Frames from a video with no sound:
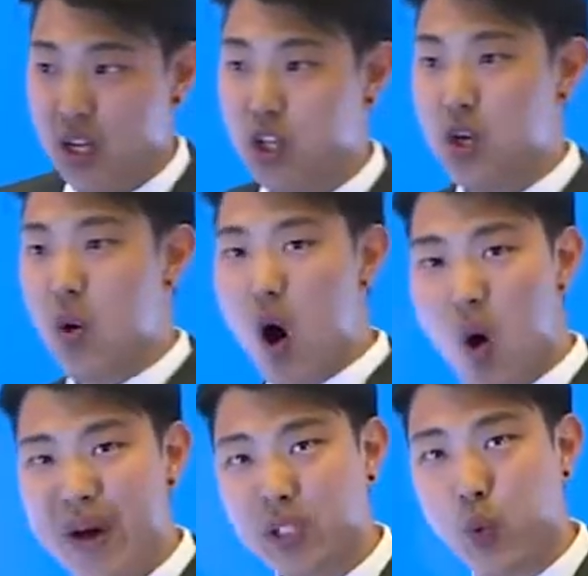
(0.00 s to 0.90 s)
do you
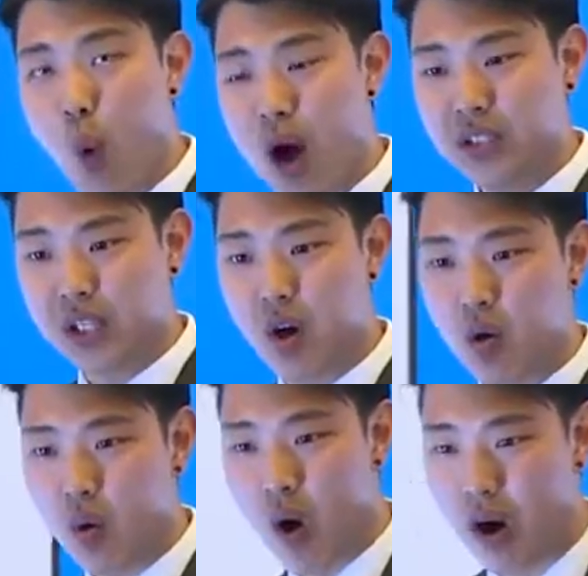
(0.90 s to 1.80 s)
always want to go
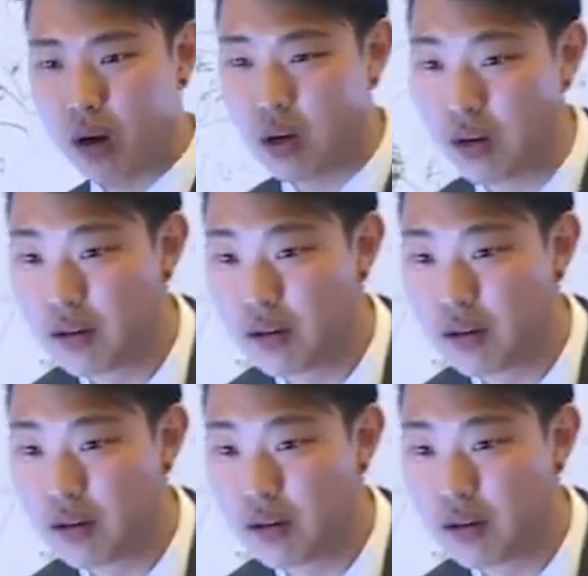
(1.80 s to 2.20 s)
to work?